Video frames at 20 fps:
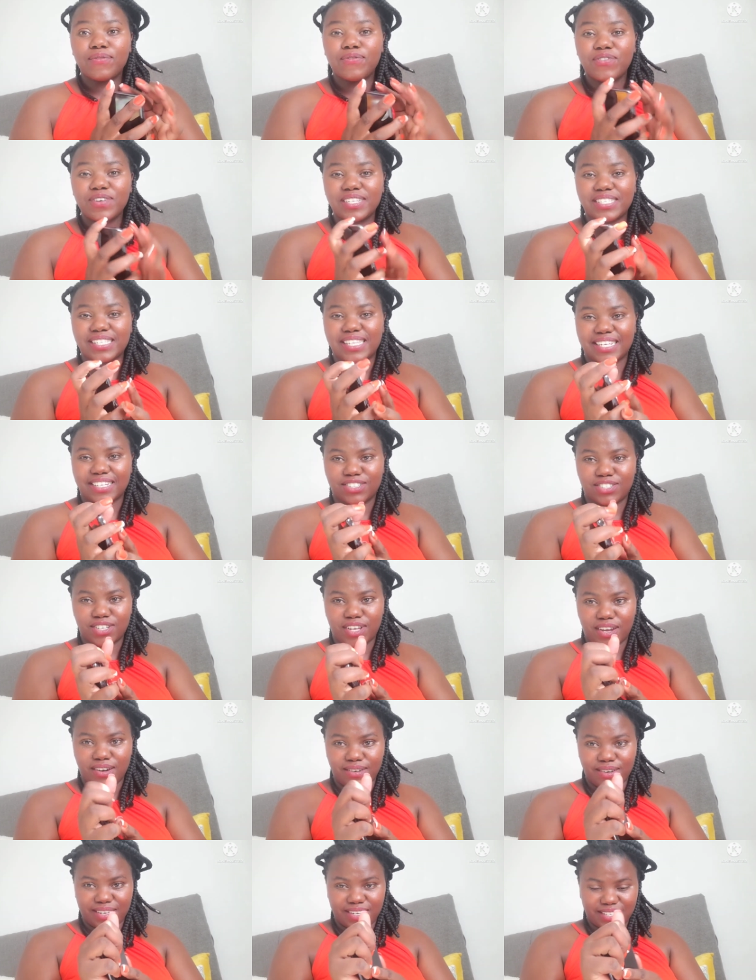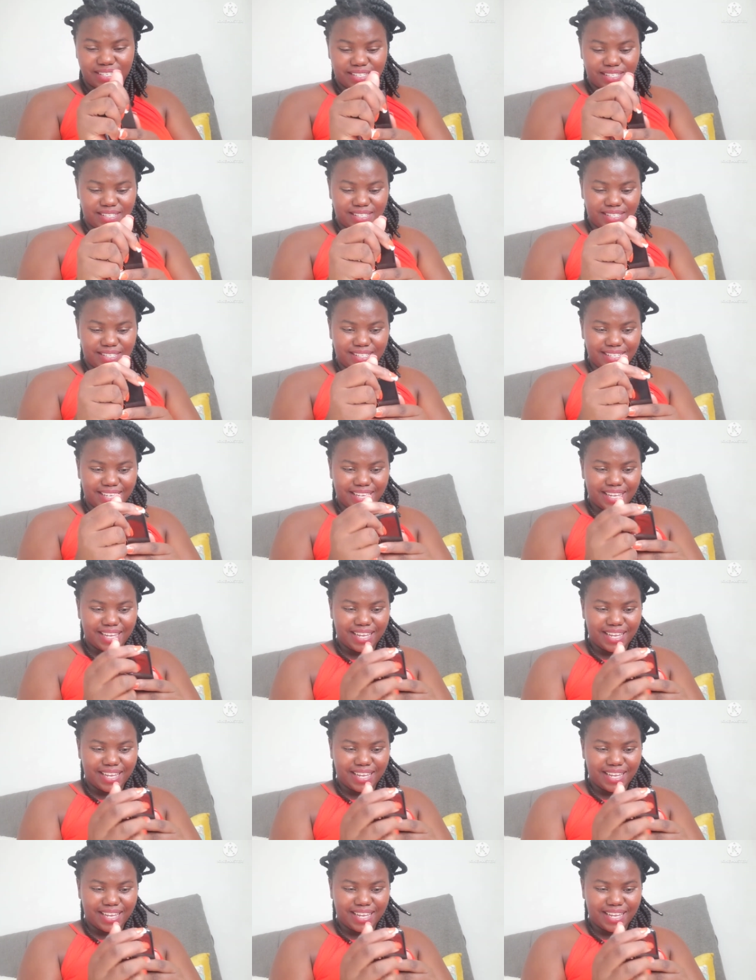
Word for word: feels luxurious.